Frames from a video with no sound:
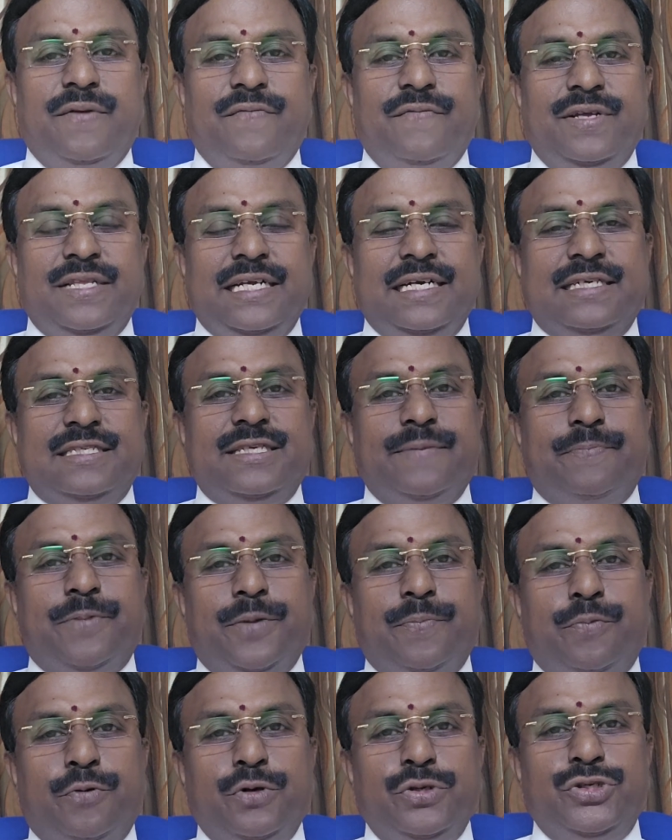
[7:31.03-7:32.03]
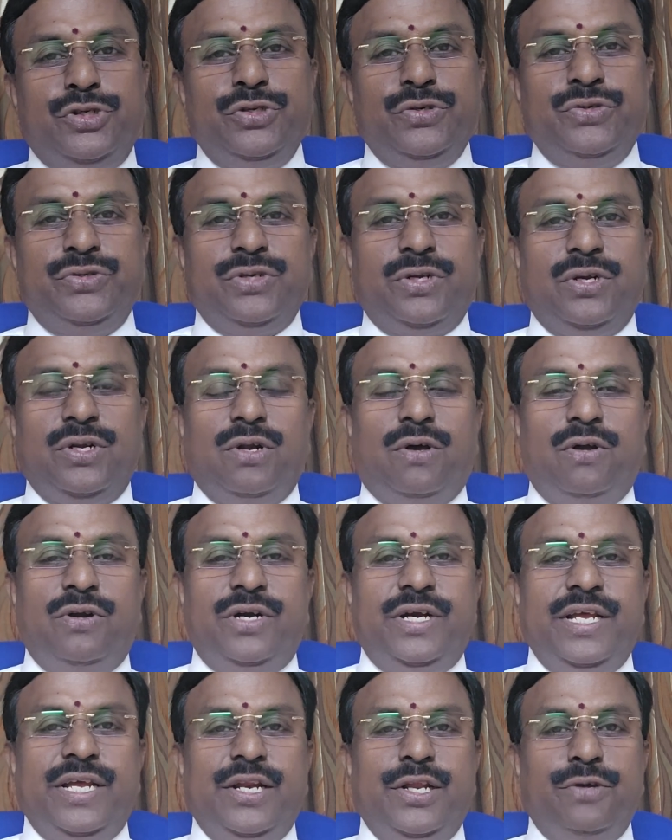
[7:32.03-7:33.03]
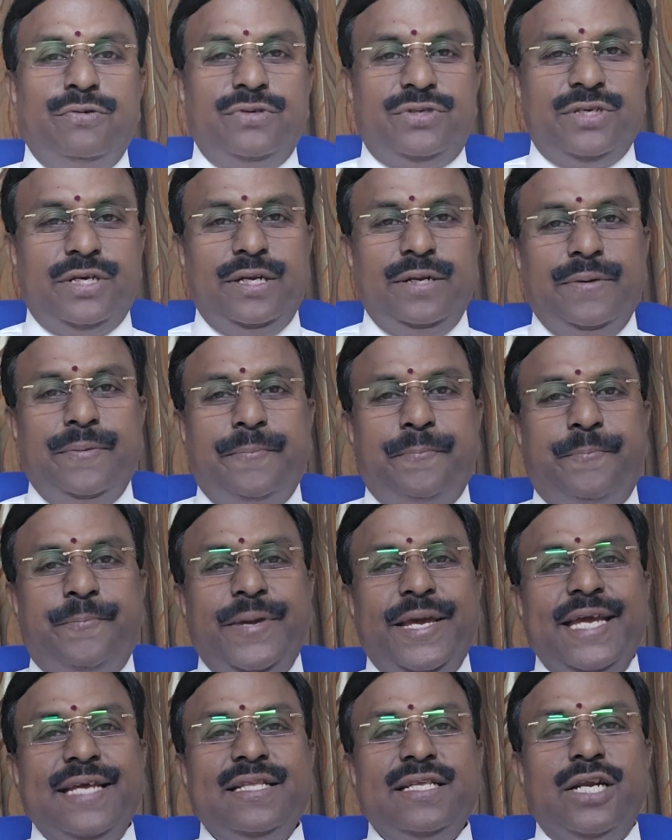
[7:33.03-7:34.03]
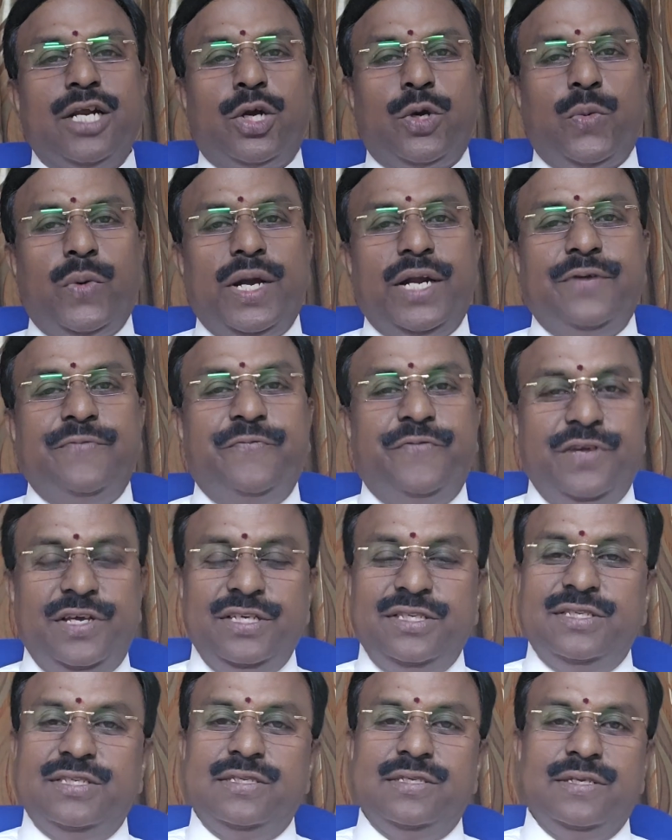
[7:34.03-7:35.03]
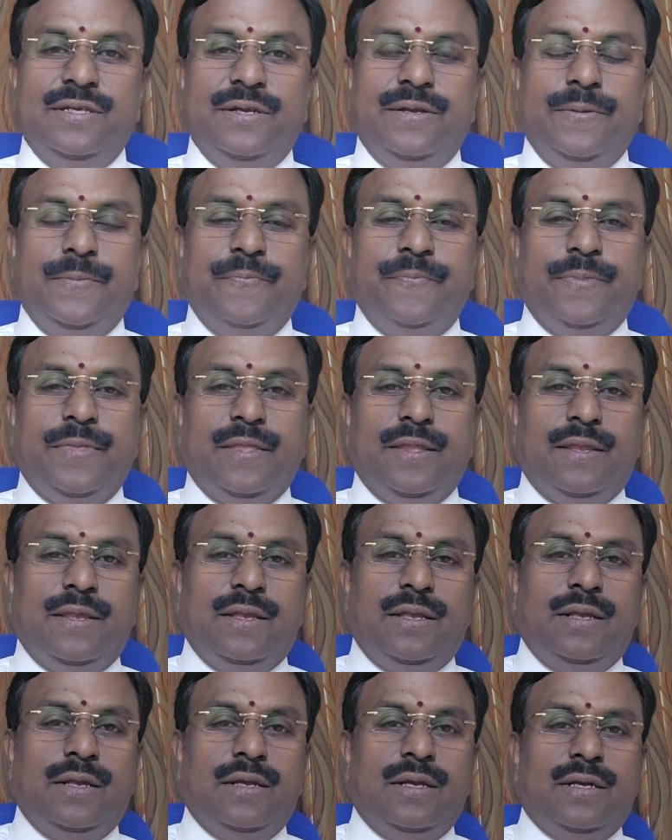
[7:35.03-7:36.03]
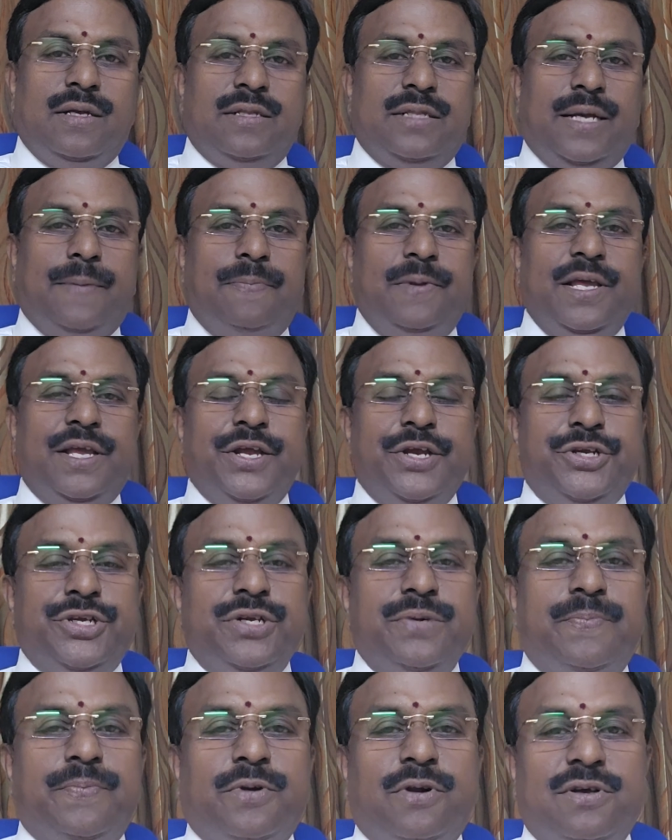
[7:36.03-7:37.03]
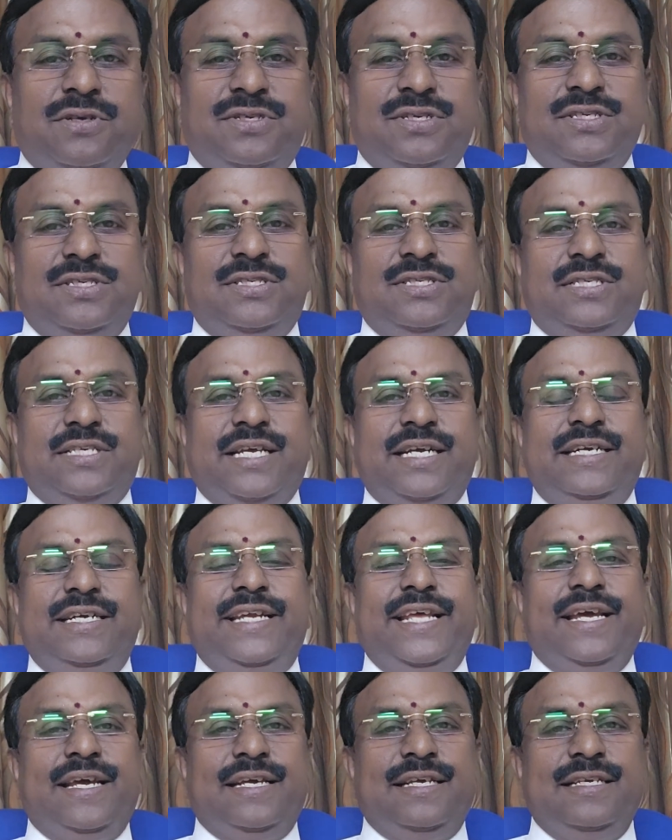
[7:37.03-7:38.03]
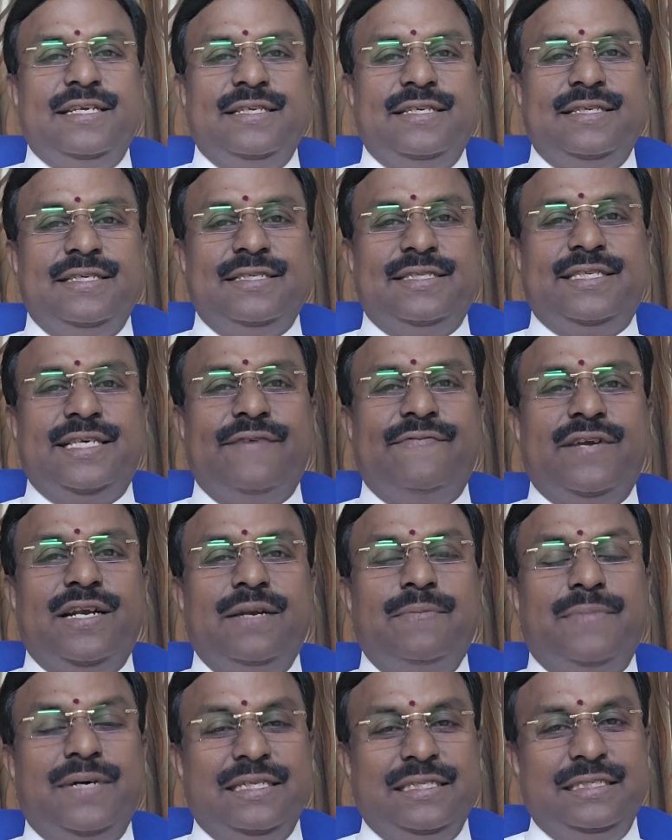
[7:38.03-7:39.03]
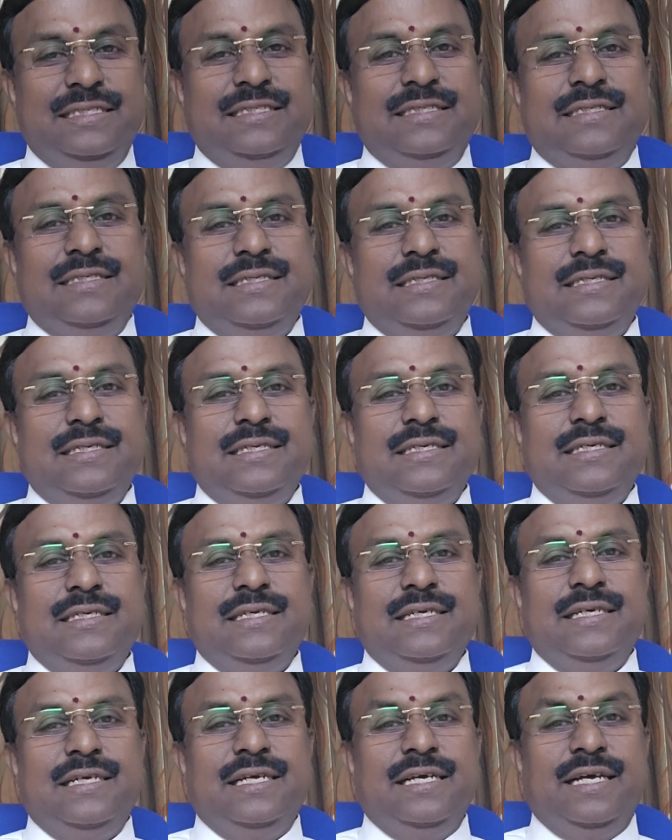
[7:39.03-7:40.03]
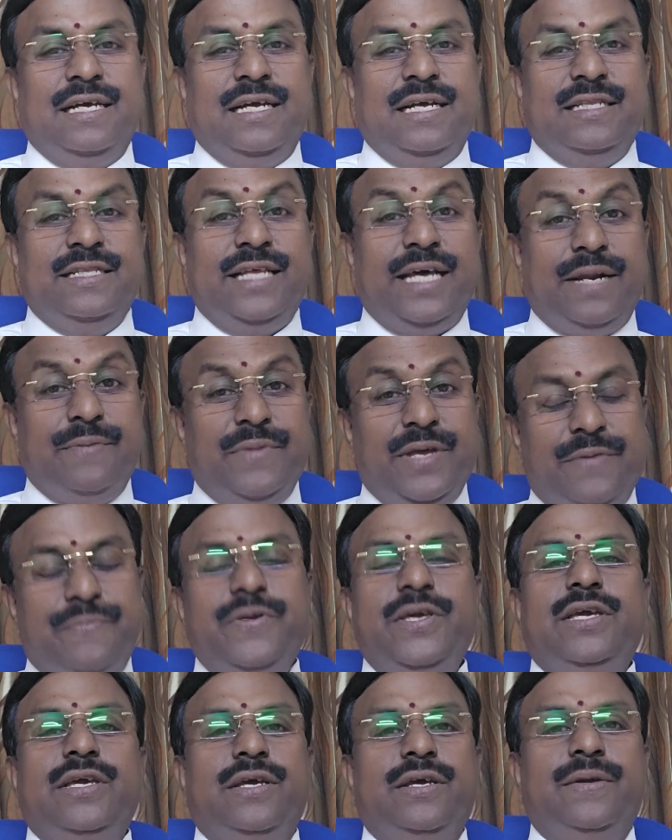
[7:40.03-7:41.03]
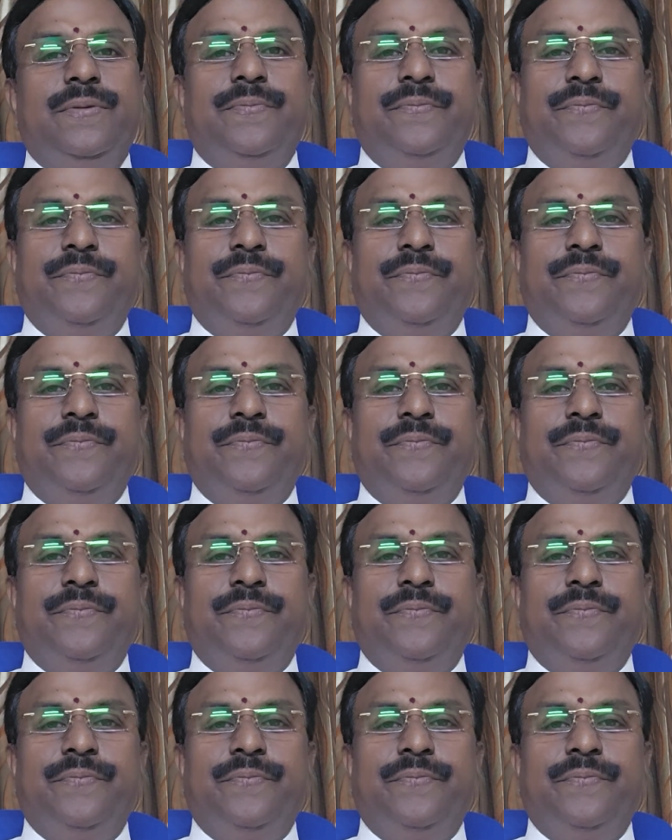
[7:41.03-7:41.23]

whether it's a proposed user or already a user, paying the required fees. The application process can take several months and there may be